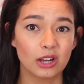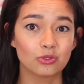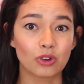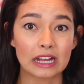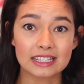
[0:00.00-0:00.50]

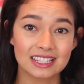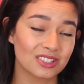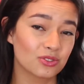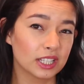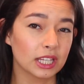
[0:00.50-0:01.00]
and
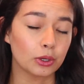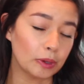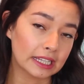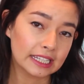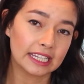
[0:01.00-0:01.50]
rusted really
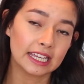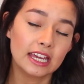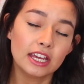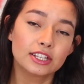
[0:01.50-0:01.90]
quickly.